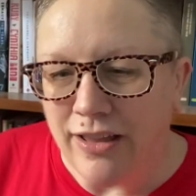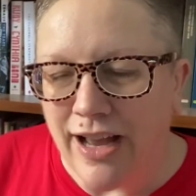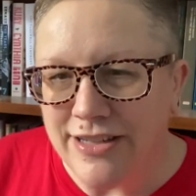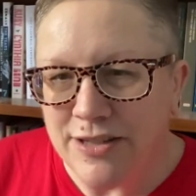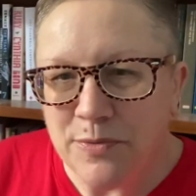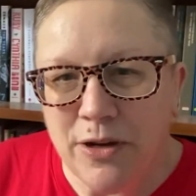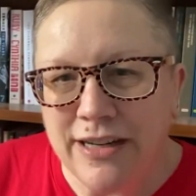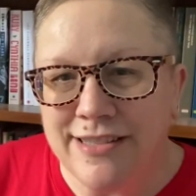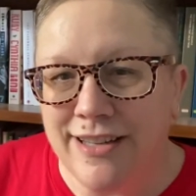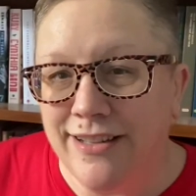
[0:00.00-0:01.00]
I just
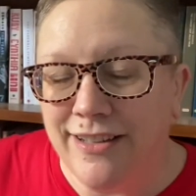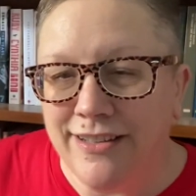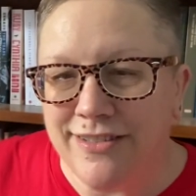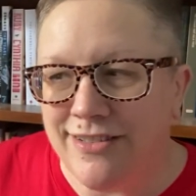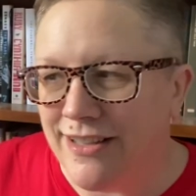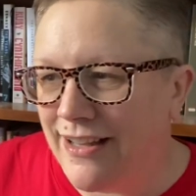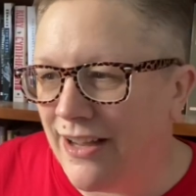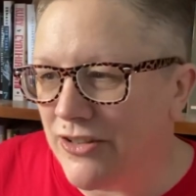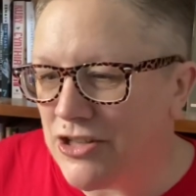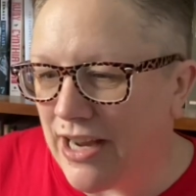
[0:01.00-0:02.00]
wanted to
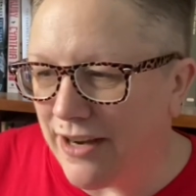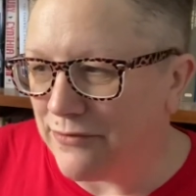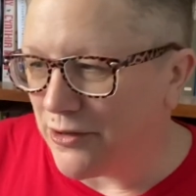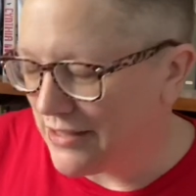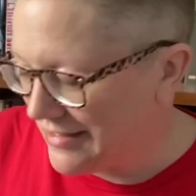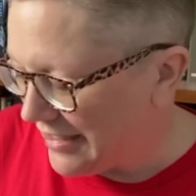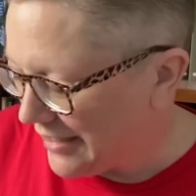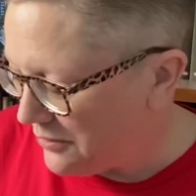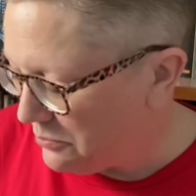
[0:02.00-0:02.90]
have a chat for a second